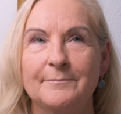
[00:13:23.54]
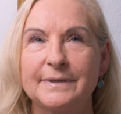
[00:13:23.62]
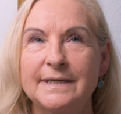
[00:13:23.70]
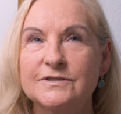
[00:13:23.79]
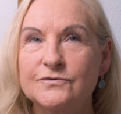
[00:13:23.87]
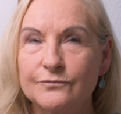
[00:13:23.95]

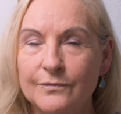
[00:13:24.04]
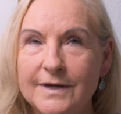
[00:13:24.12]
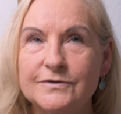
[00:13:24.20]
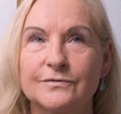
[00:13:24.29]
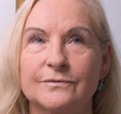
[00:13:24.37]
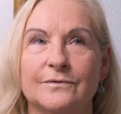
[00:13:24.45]
but it's
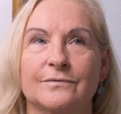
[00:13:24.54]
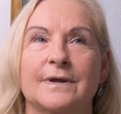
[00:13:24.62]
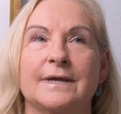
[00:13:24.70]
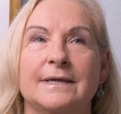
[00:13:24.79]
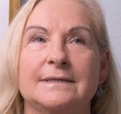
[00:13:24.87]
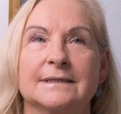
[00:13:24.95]

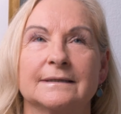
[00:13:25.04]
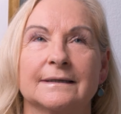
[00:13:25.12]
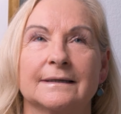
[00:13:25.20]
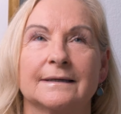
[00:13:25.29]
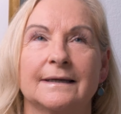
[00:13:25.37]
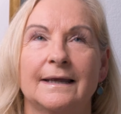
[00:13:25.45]
retrograde
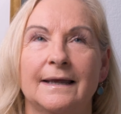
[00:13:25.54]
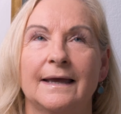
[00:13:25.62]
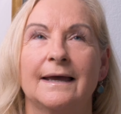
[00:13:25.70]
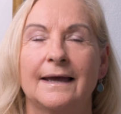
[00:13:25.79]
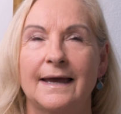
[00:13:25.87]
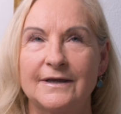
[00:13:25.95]

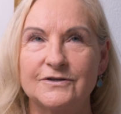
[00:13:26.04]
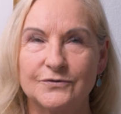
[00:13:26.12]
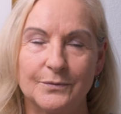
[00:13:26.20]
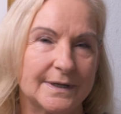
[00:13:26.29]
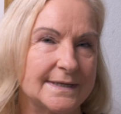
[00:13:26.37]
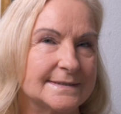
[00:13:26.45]
at
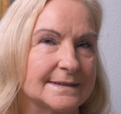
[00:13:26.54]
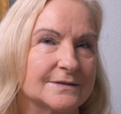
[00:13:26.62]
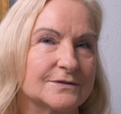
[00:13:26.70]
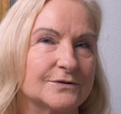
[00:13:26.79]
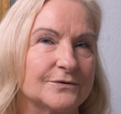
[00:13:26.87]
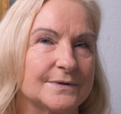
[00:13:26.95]

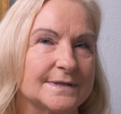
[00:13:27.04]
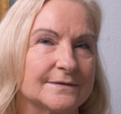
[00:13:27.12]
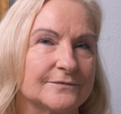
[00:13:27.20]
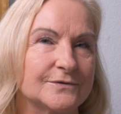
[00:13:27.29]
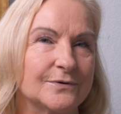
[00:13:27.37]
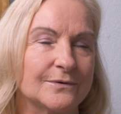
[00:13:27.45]
26 degrees
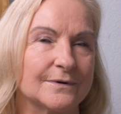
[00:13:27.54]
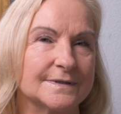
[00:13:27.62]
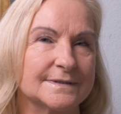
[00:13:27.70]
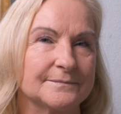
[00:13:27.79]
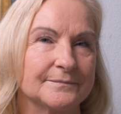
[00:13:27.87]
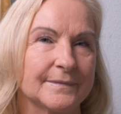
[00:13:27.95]
of
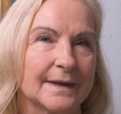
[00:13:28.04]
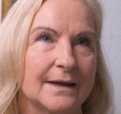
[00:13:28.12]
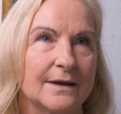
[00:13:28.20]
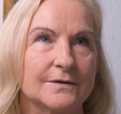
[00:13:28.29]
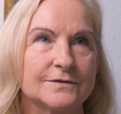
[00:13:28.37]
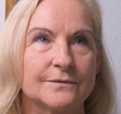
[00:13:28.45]
Taurus.
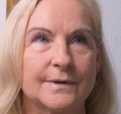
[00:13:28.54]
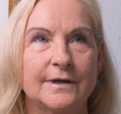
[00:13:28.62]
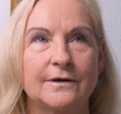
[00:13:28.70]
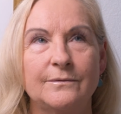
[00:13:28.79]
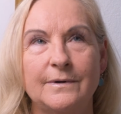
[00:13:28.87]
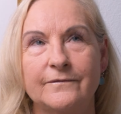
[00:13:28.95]
So
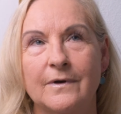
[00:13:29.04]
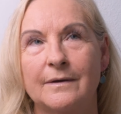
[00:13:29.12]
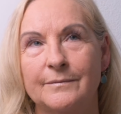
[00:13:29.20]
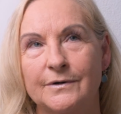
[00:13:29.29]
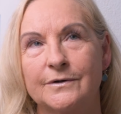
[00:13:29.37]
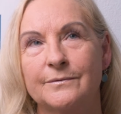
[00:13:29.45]
here we've
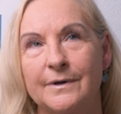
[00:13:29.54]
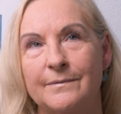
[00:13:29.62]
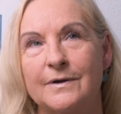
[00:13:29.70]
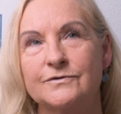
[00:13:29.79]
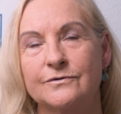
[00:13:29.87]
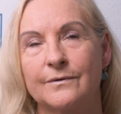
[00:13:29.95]
got Mercury
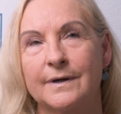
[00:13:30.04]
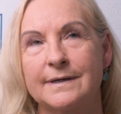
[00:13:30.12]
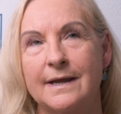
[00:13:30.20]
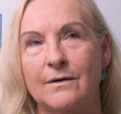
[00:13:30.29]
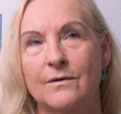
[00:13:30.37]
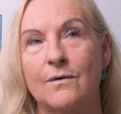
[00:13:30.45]

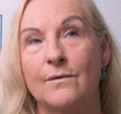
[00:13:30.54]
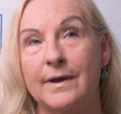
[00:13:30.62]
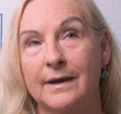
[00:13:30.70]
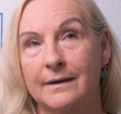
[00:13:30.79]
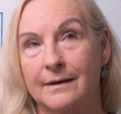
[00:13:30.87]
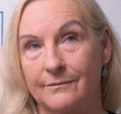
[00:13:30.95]
retrograde now
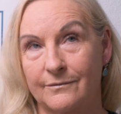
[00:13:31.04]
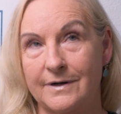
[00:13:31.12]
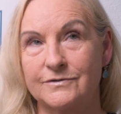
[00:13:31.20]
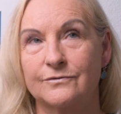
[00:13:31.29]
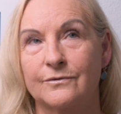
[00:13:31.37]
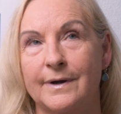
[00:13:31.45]
going
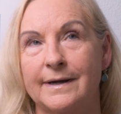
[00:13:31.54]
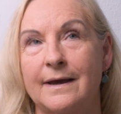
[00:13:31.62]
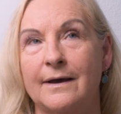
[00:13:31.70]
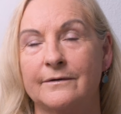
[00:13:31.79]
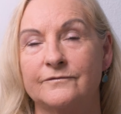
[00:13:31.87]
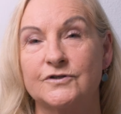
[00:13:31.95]
retrograde
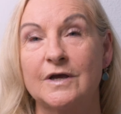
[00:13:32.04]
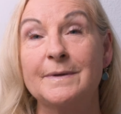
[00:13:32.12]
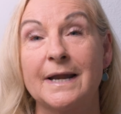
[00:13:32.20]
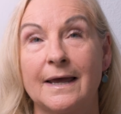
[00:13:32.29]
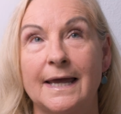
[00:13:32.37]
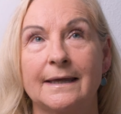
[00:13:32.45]
out of
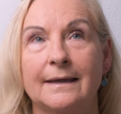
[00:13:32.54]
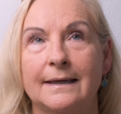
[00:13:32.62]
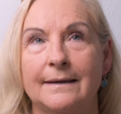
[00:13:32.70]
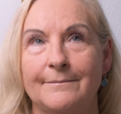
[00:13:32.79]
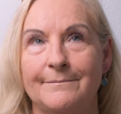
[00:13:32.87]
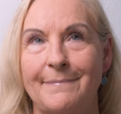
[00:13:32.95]
Gemini
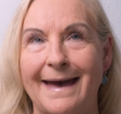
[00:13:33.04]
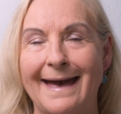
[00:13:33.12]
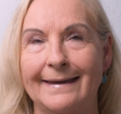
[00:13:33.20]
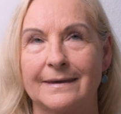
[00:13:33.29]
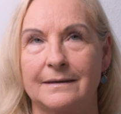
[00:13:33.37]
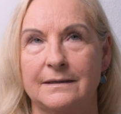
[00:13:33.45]

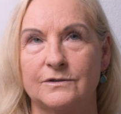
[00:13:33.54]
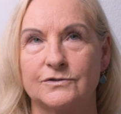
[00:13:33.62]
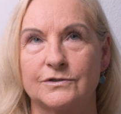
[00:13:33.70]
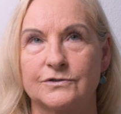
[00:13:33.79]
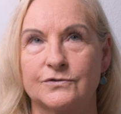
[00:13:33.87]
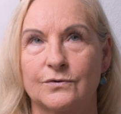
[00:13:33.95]
back
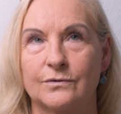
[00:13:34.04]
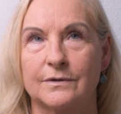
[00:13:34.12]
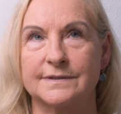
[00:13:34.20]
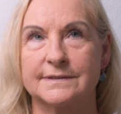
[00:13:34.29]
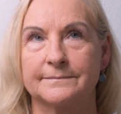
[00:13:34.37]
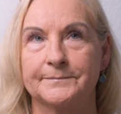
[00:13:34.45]
into
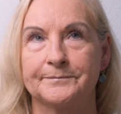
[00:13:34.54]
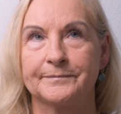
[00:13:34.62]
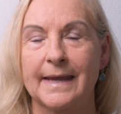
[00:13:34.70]
Taurus.